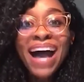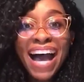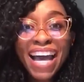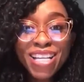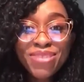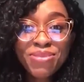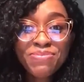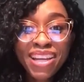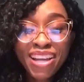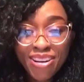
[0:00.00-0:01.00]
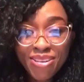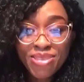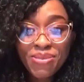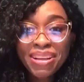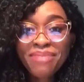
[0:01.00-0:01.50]
my eyes would be
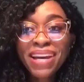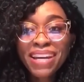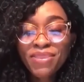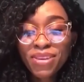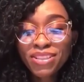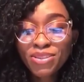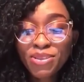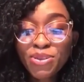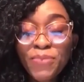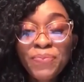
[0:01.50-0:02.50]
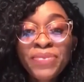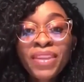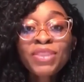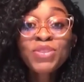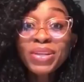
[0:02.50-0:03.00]
closed? What am I going to do?
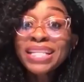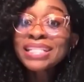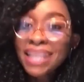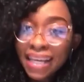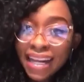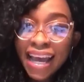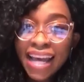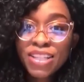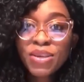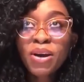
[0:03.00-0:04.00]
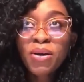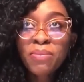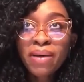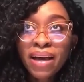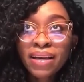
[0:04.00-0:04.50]
So they said I had to
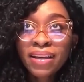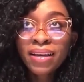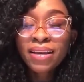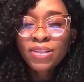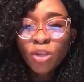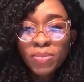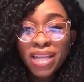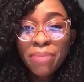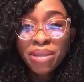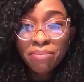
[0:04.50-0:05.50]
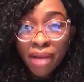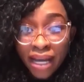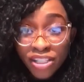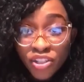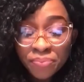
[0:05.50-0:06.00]
come back sometime in
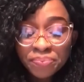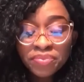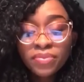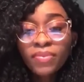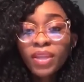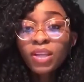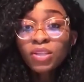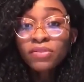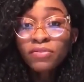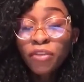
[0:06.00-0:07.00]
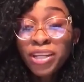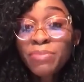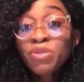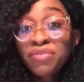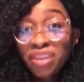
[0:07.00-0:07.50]
March for
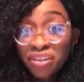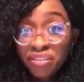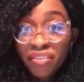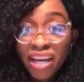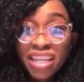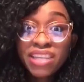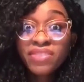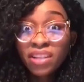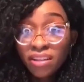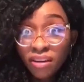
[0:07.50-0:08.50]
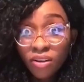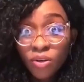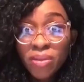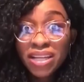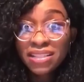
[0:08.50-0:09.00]
them to verify if the
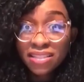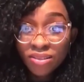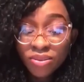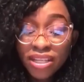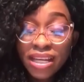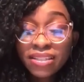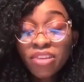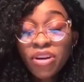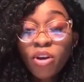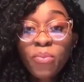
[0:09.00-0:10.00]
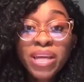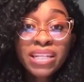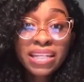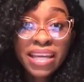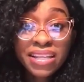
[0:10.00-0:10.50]
glaucoma is still there, and they
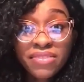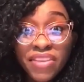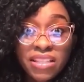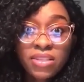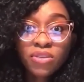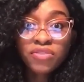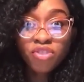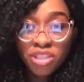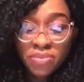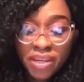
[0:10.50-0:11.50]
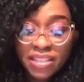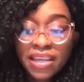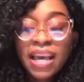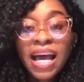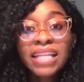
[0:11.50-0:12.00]
recommend the next phases of
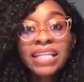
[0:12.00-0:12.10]
treatment.